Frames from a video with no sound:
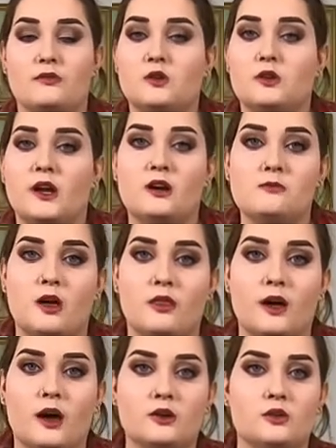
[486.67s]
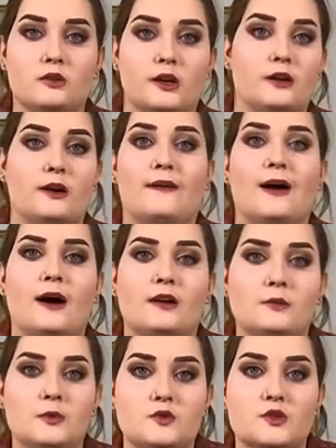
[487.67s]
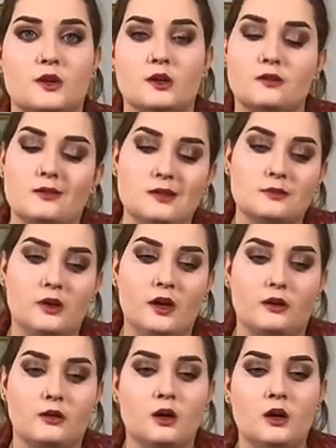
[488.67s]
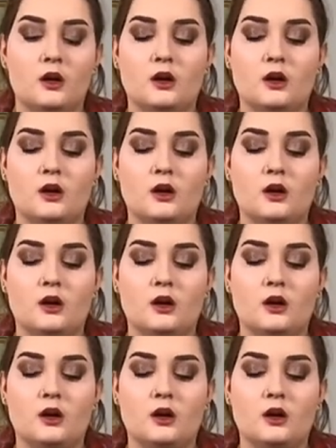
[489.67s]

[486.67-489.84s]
If you don't care about that, you don't care how high up you turn it, that doesn't matter.